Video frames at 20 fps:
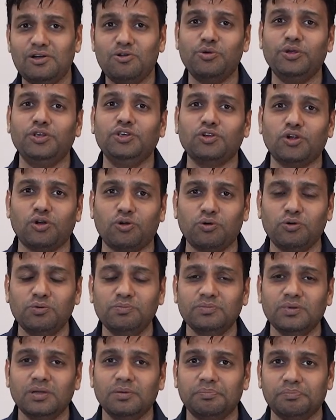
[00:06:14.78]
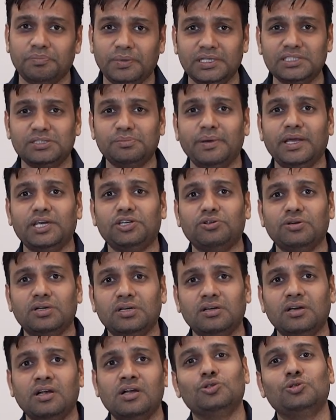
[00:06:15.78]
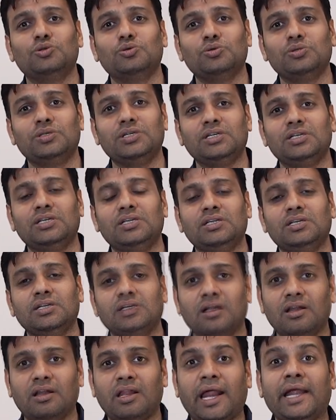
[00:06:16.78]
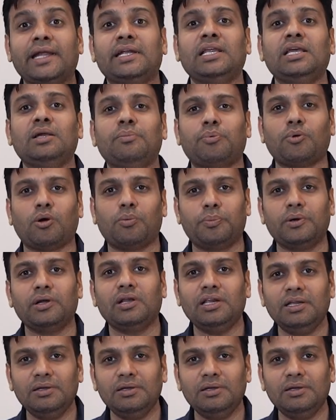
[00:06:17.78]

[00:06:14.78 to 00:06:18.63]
doing your room, please make sure to do the lighting properly.